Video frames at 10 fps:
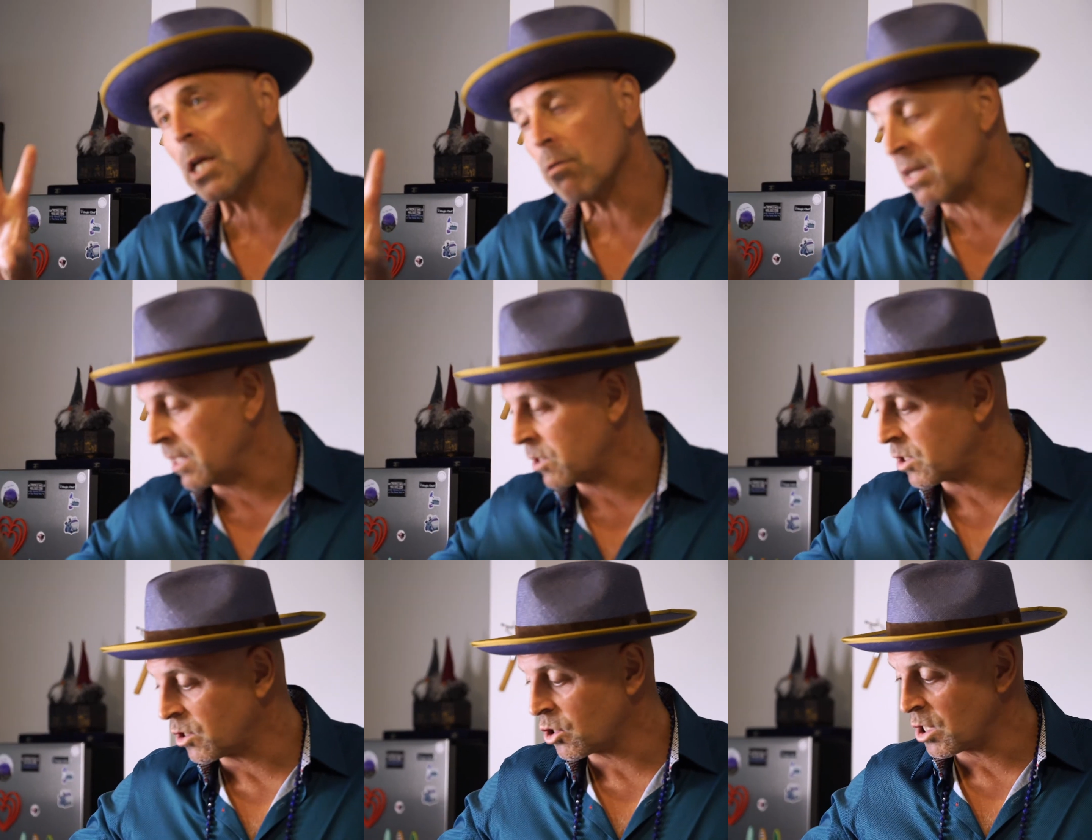ingredients.
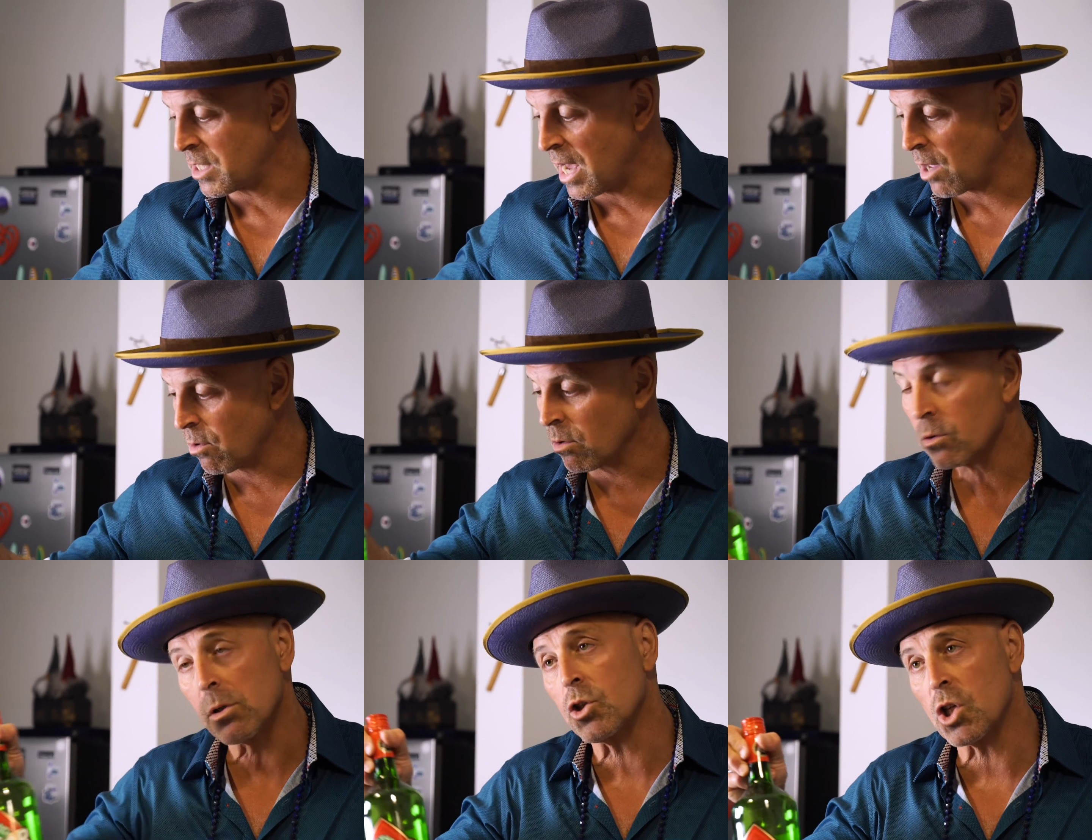It's
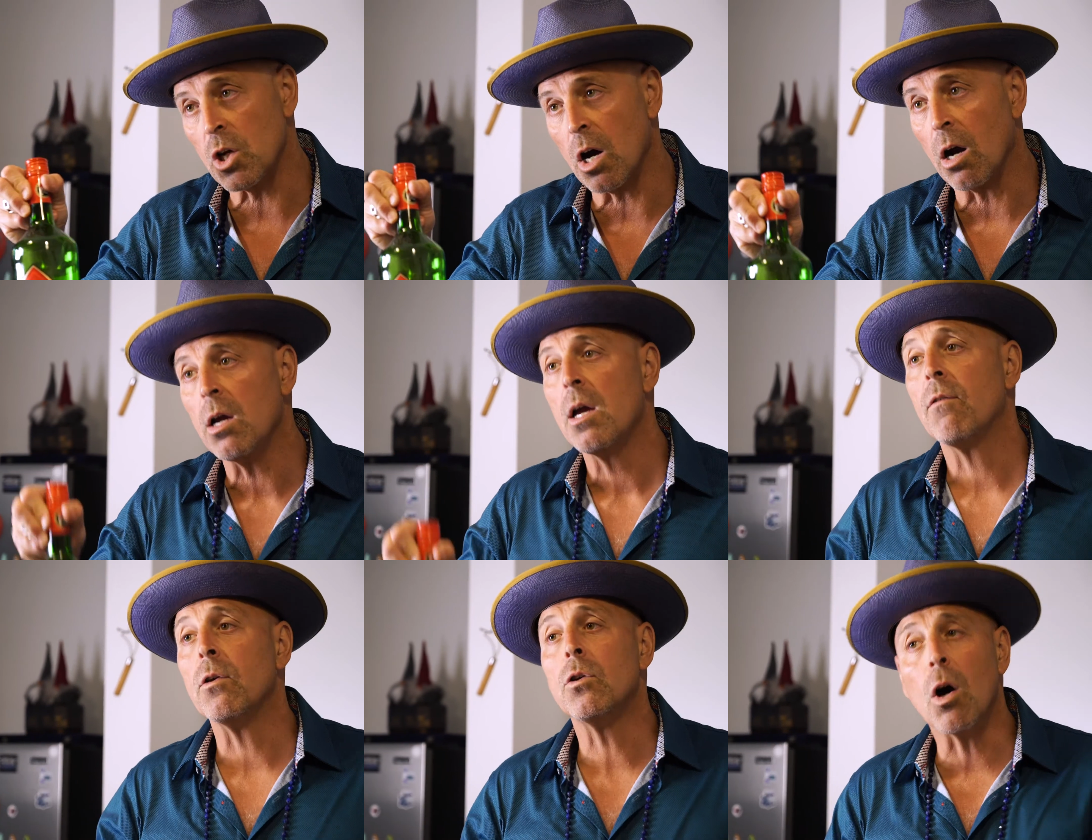Cynar. So Cynar,
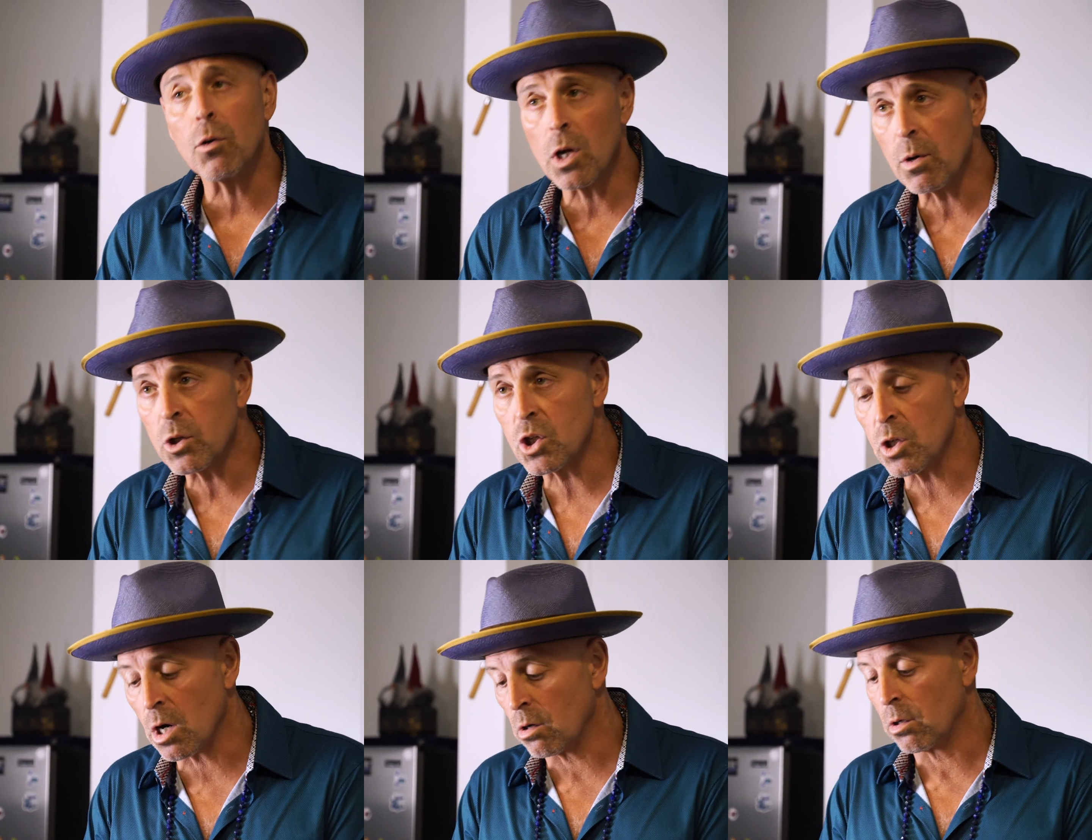if you don't know what
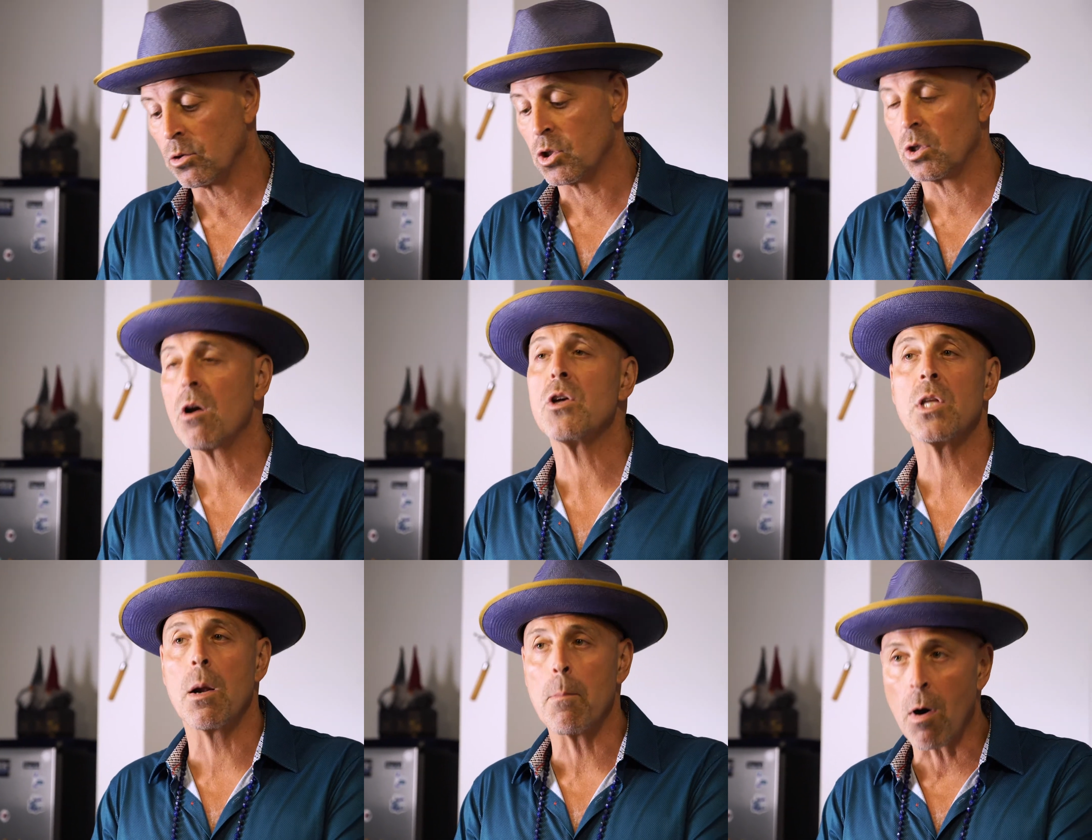Cynar is
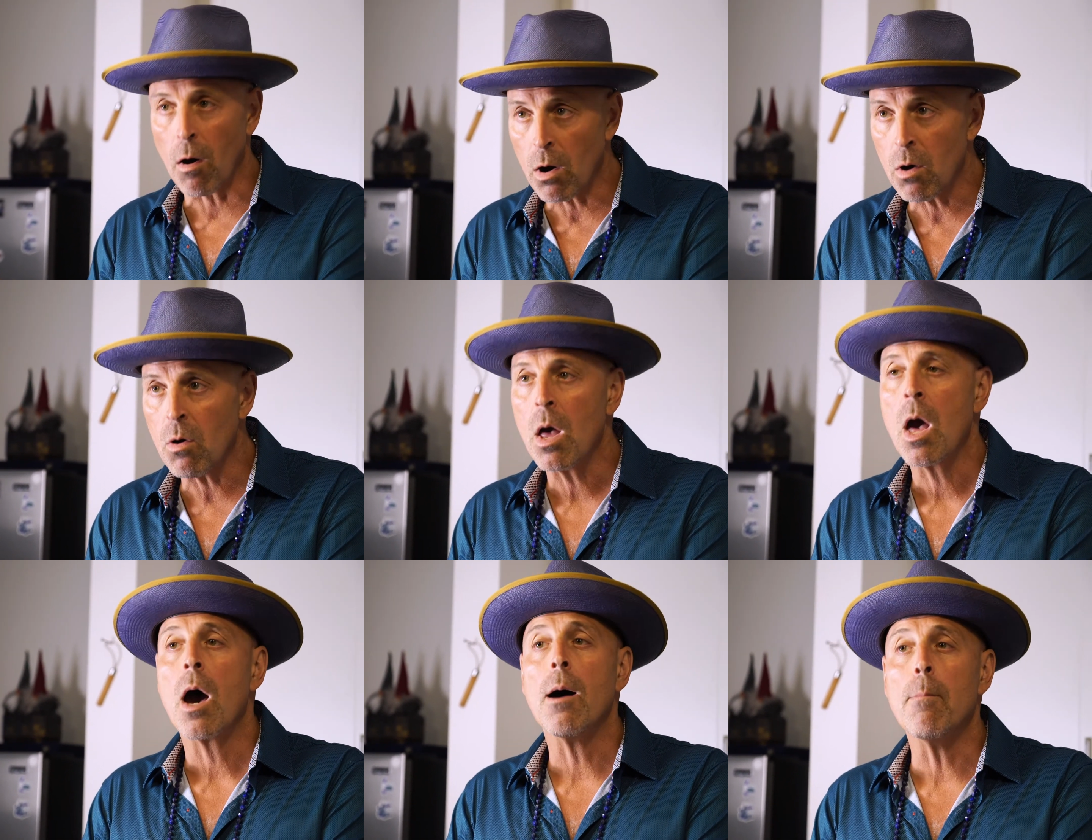an amaro.
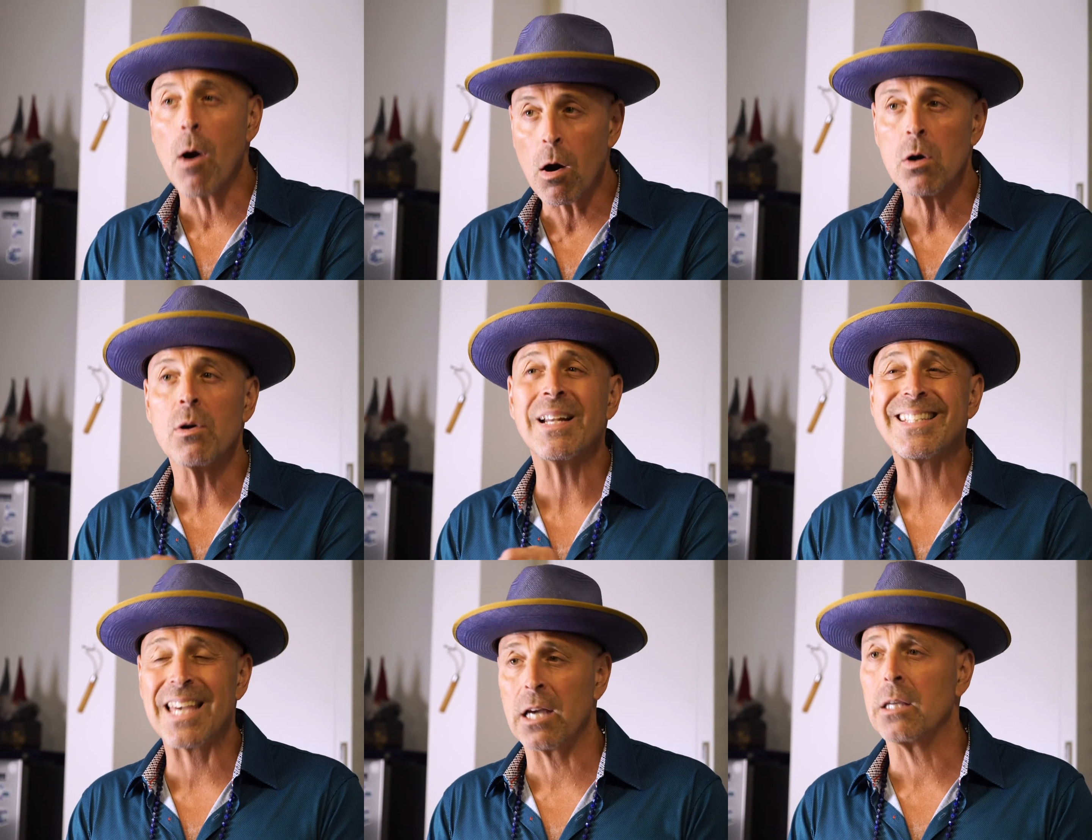Amaro in
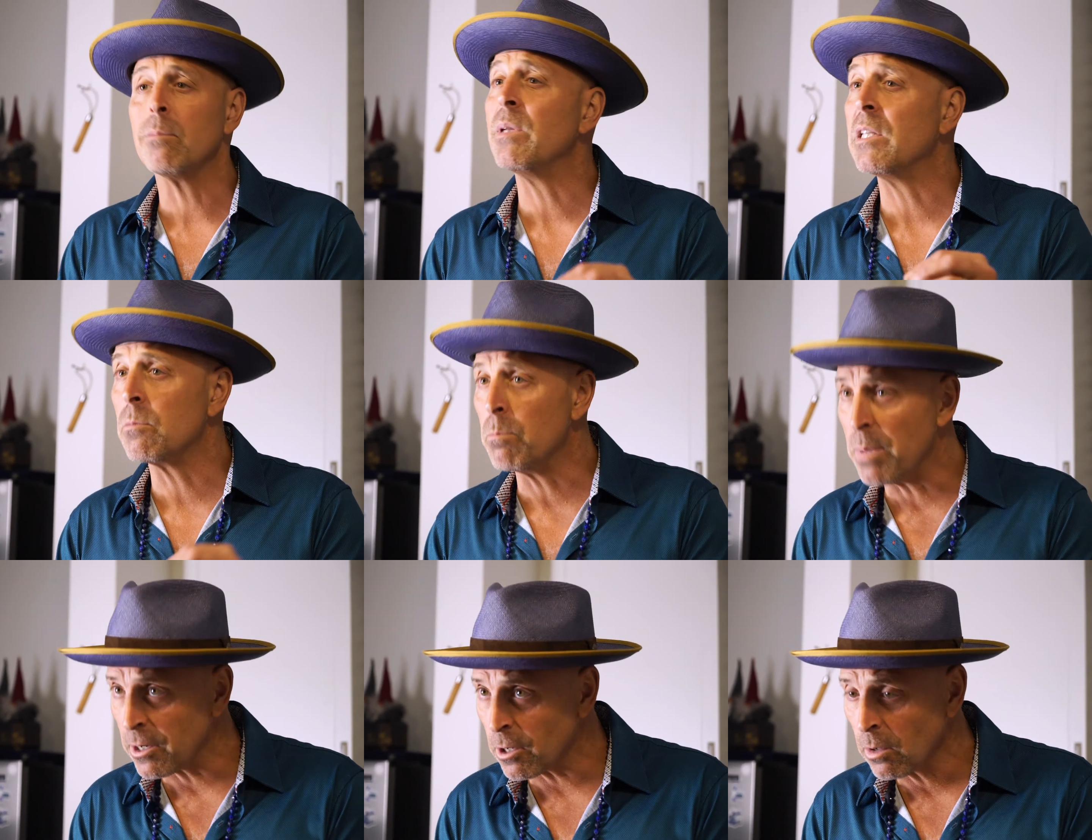Italian means
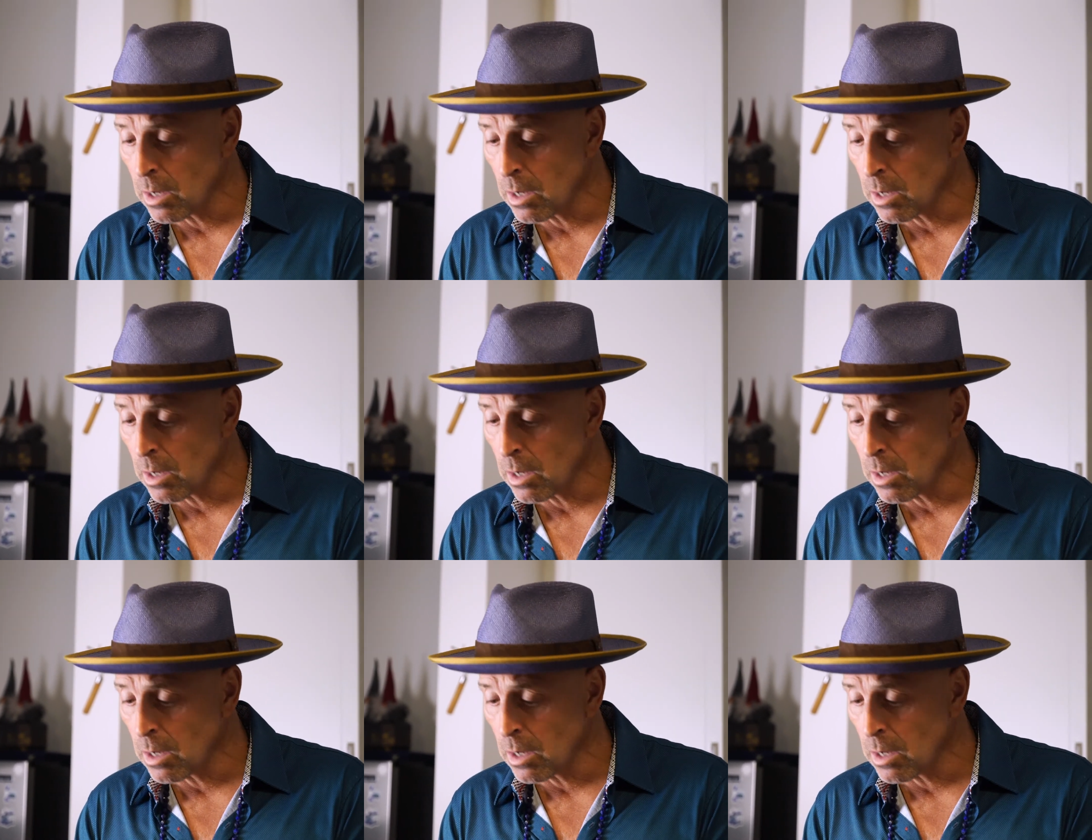bitter.